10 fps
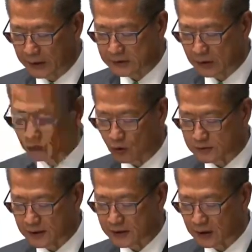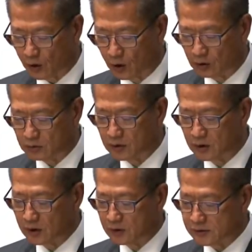internationally
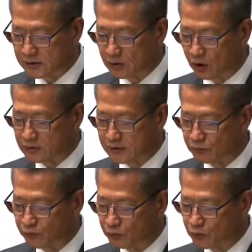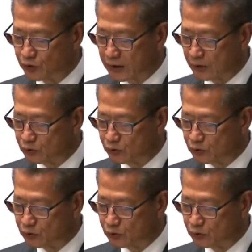recognized. In addition,